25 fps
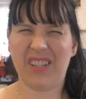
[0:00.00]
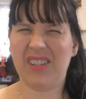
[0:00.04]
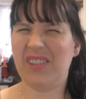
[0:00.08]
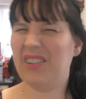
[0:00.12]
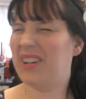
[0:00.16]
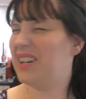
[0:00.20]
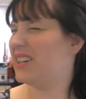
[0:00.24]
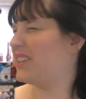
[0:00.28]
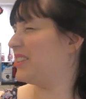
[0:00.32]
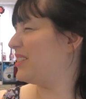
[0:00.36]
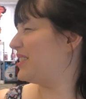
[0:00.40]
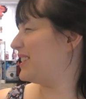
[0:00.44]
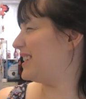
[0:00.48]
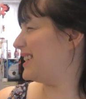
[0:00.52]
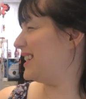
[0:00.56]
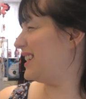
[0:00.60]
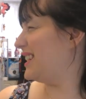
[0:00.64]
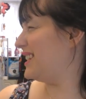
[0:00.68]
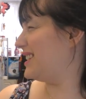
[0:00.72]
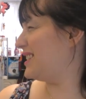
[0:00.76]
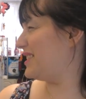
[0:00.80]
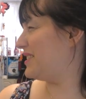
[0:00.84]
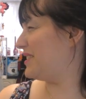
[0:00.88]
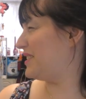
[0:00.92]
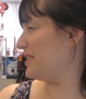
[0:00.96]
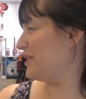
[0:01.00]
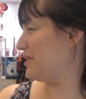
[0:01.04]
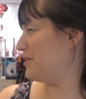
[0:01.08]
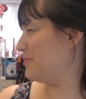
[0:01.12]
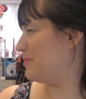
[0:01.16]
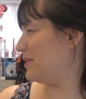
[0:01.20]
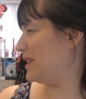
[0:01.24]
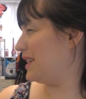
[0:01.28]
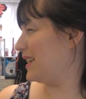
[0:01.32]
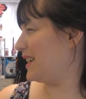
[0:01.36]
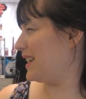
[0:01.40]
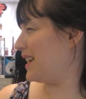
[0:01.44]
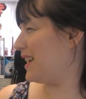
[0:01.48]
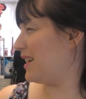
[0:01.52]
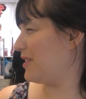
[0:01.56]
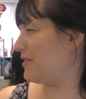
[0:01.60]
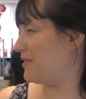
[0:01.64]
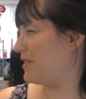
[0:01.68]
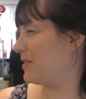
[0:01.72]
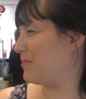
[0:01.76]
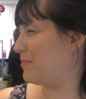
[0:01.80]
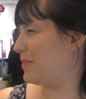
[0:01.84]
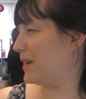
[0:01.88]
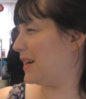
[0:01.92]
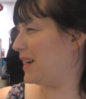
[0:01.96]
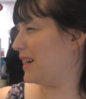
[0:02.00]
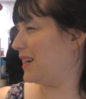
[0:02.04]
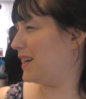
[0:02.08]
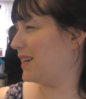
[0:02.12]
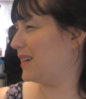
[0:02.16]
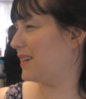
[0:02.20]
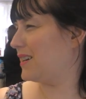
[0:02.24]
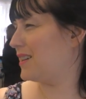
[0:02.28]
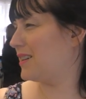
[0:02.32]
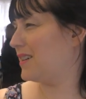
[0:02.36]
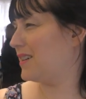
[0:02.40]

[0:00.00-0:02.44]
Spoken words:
Oh, I couldn't eat soup in a carrier bag.